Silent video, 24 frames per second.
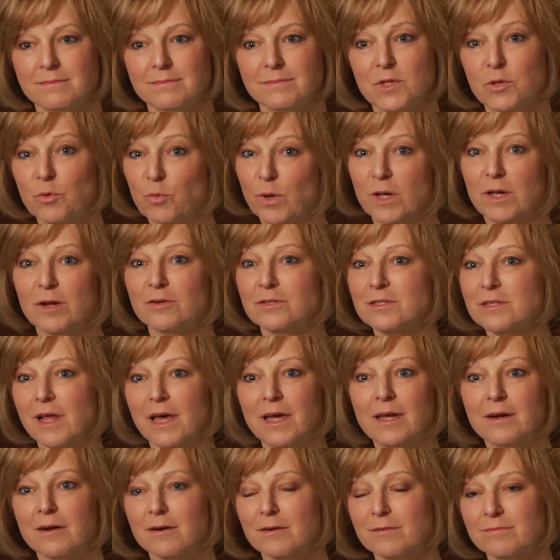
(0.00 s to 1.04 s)
Three years
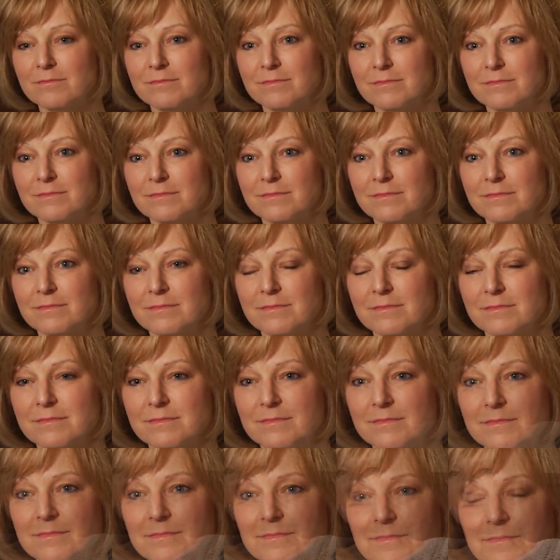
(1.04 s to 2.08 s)
later,
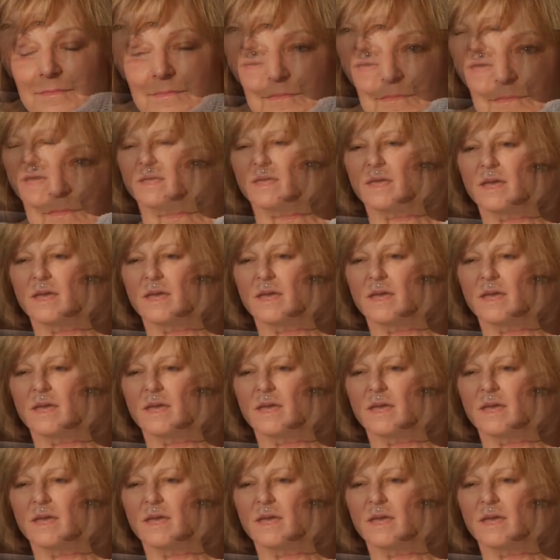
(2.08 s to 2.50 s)
I look back